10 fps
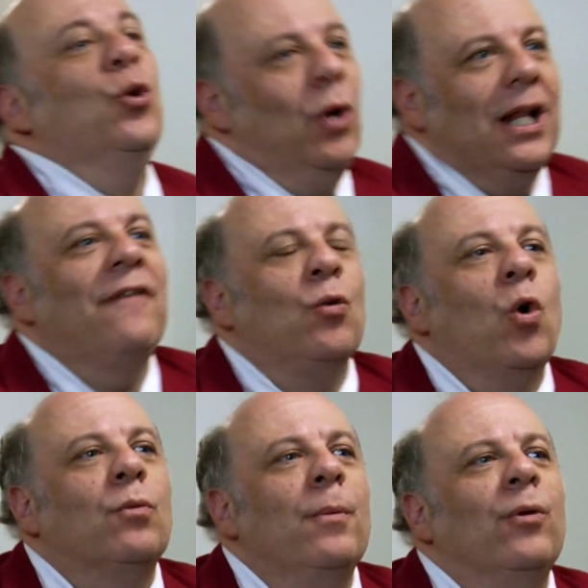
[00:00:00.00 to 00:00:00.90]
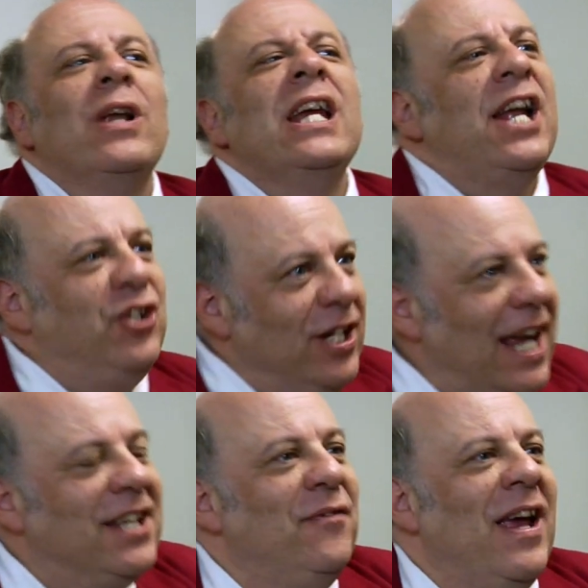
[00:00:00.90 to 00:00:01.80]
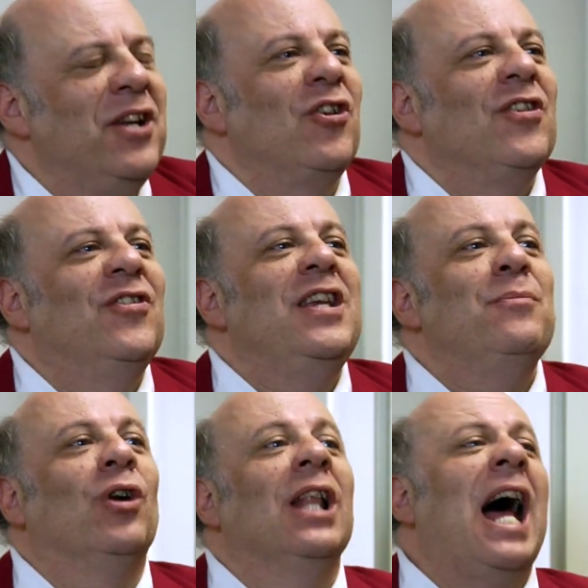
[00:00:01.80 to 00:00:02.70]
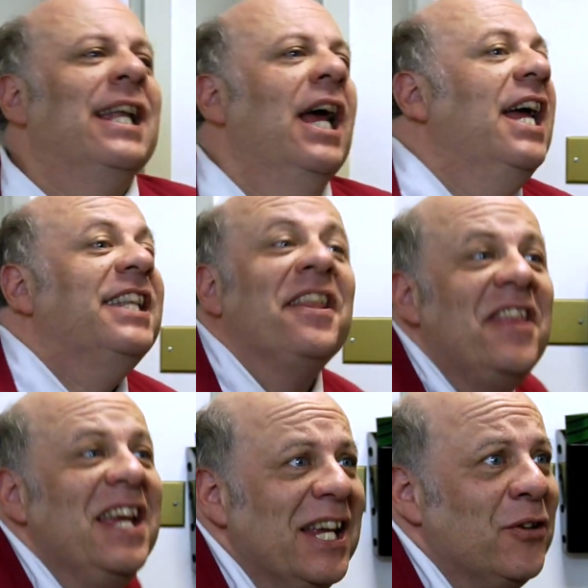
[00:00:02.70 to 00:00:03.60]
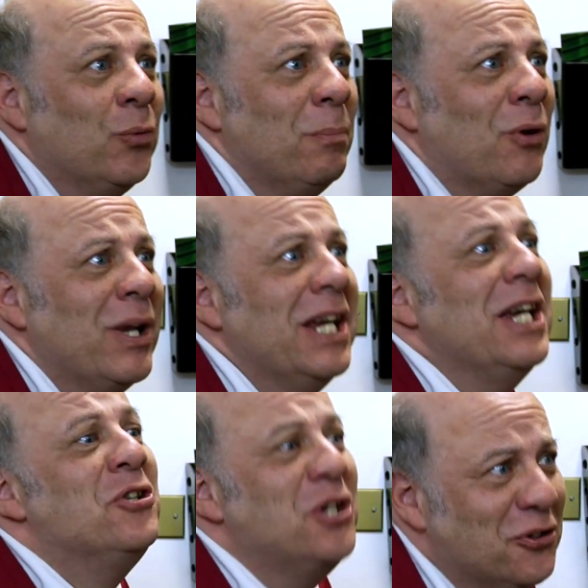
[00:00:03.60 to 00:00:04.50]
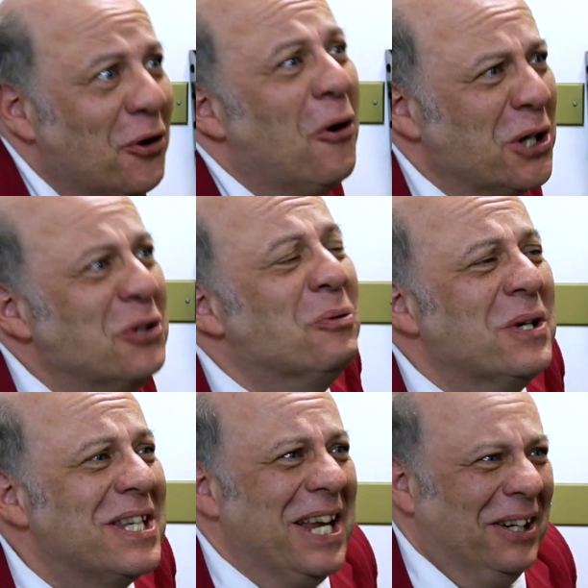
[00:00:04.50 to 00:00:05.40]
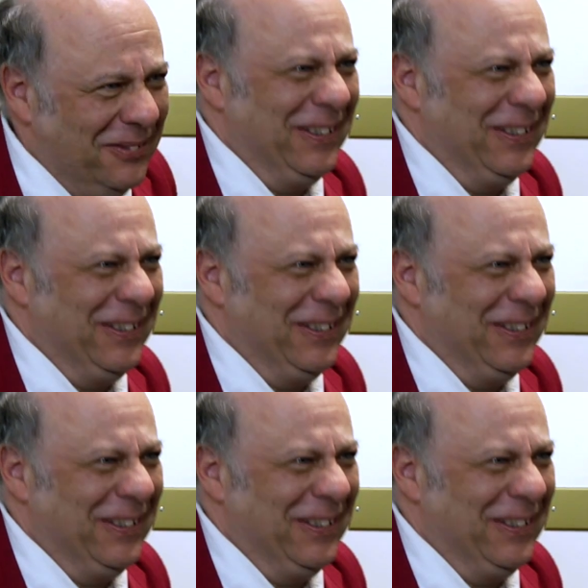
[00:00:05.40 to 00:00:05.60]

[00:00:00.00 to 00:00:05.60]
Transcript: you will have to work with Maria, and she takes advantage of the steamer a lot. The thing is with Maria, she's talking to herself.